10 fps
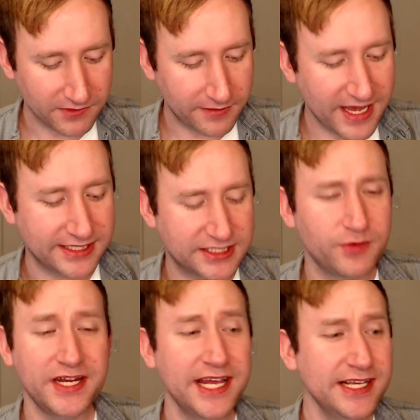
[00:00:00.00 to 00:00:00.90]
Yeah, so
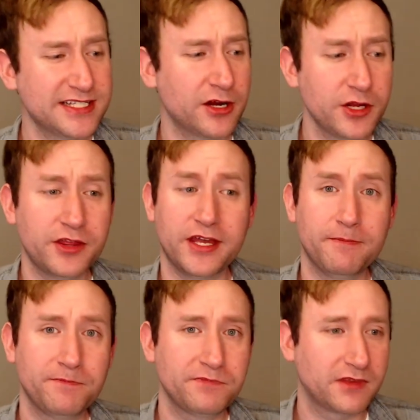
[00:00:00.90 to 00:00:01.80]
it is earthy.
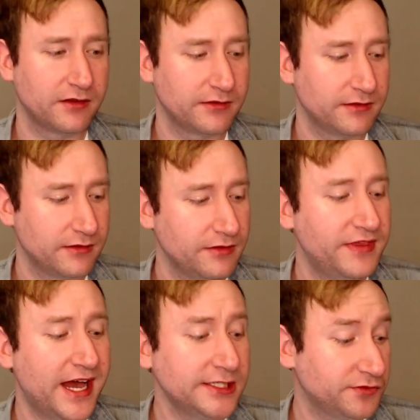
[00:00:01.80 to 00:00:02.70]

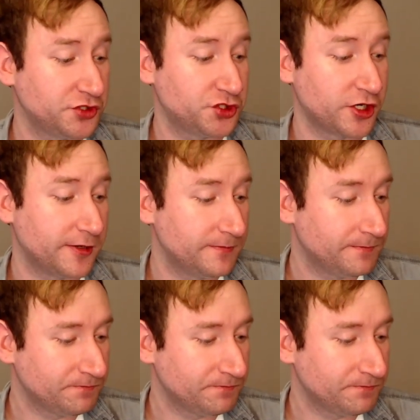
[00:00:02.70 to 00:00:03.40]
That's for sure.